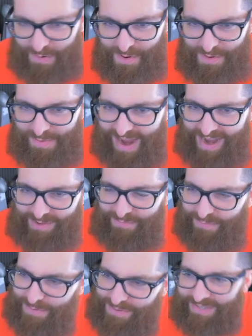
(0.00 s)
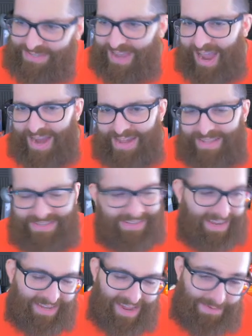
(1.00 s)
quarterback for the Titans.
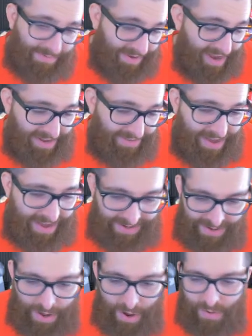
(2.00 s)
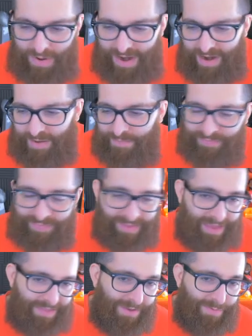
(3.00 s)
That came kind of out of nowhere.
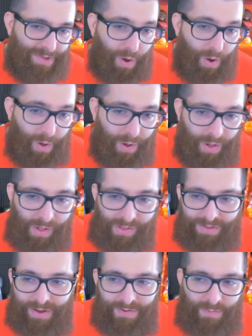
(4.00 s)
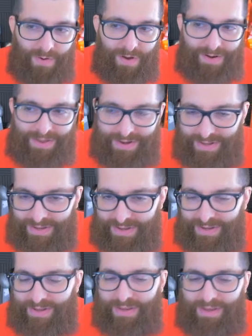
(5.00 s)
I think we all kind of wanted.
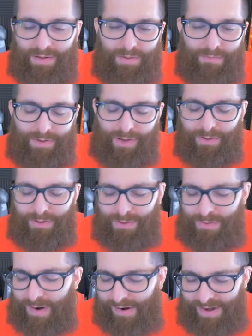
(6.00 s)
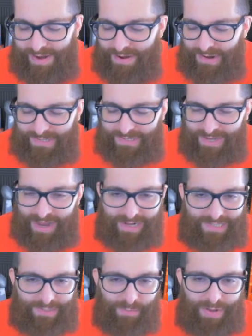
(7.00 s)
We all knew Mariota
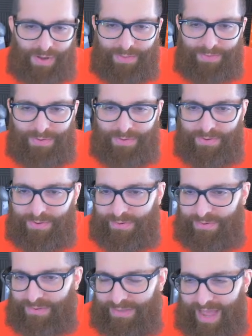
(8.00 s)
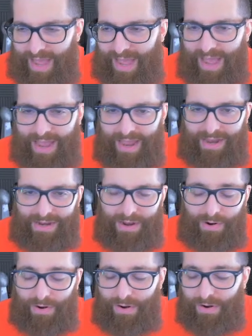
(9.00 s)
sucked. We all knew that,
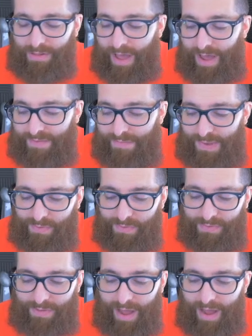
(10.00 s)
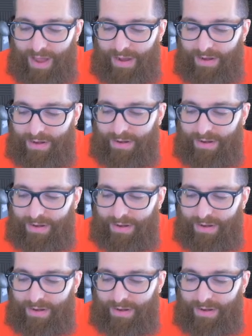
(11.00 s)
or a lot of people thought